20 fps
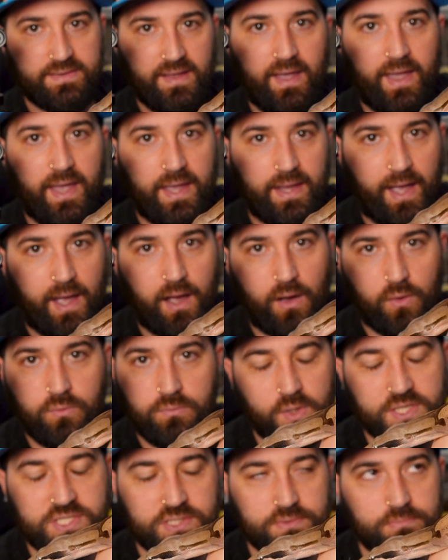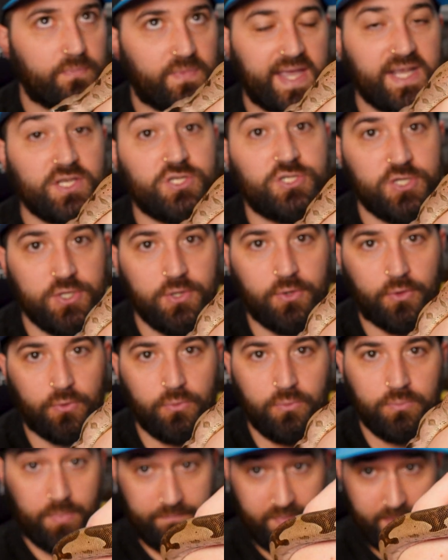to hang out, which they
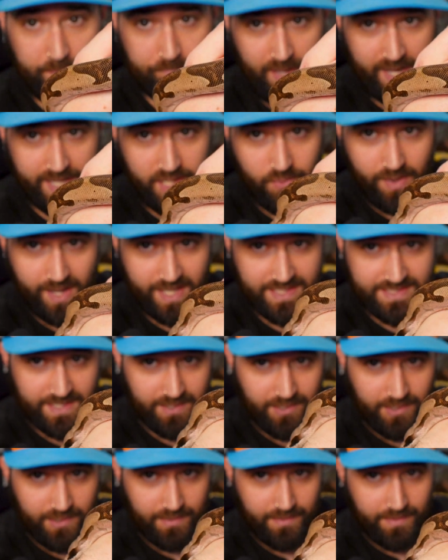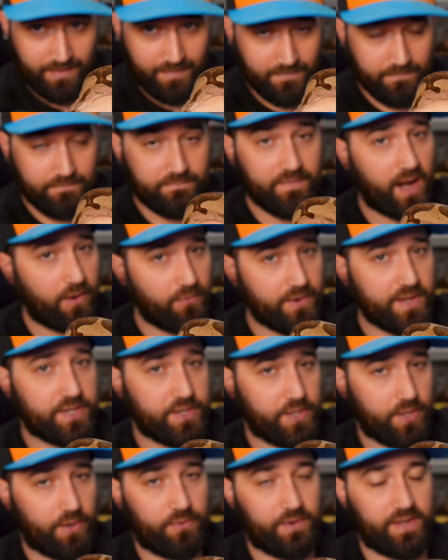do, but Pennywise here, very
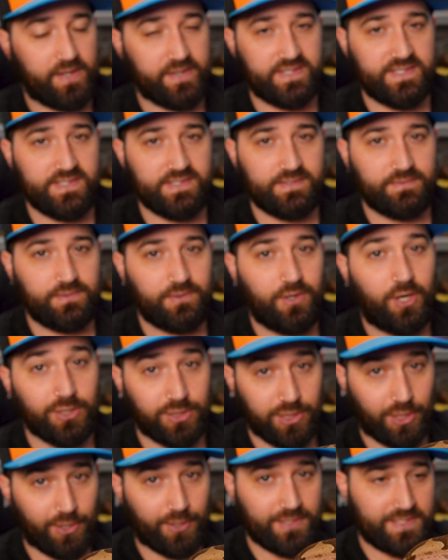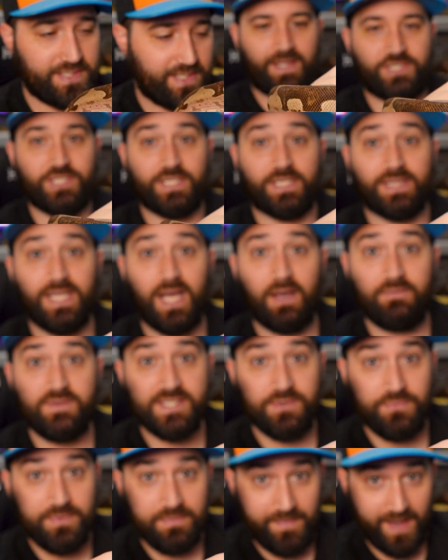curious, alert, and she loves
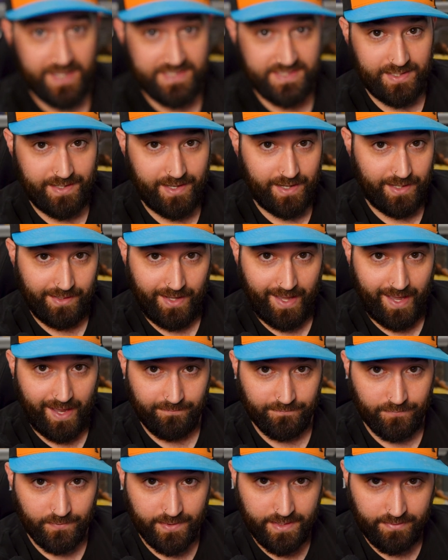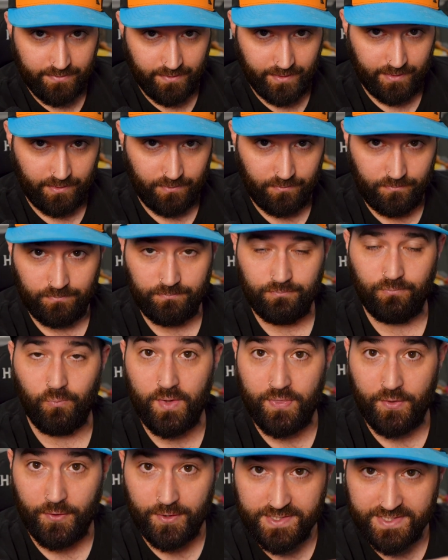to investigate everything
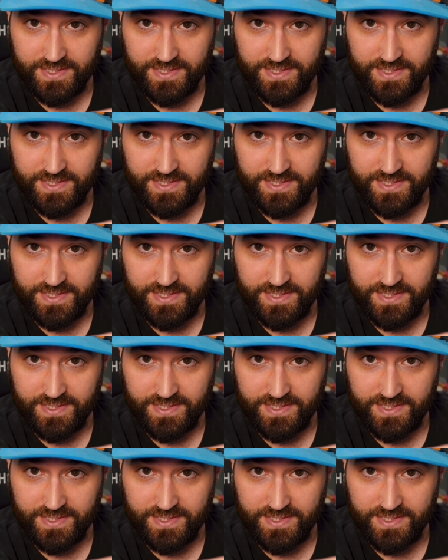with her